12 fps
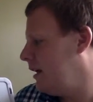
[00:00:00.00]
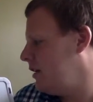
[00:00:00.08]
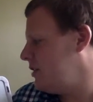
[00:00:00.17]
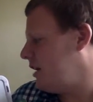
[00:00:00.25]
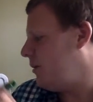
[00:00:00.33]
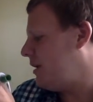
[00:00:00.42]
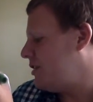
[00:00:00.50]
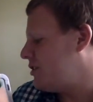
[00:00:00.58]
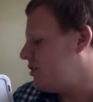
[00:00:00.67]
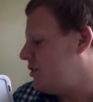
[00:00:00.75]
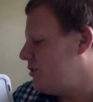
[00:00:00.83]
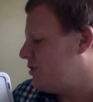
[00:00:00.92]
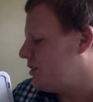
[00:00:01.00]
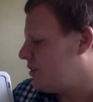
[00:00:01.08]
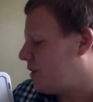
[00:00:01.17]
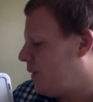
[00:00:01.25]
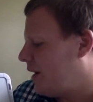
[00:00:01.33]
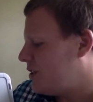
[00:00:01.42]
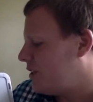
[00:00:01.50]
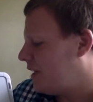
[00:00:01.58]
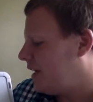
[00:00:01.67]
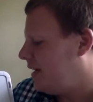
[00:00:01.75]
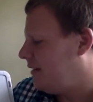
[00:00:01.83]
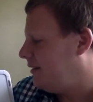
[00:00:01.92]
So now we can just use this equation
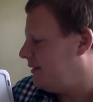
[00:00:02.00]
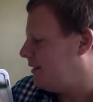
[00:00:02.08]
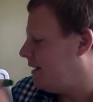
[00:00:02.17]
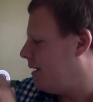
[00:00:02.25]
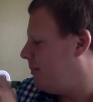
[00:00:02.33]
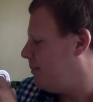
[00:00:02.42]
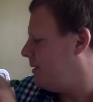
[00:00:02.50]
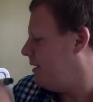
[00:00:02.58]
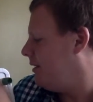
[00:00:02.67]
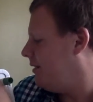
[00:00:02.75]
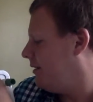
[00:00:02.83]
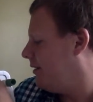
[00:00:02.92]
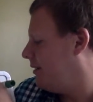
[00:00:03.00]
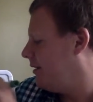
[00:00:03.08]
again up here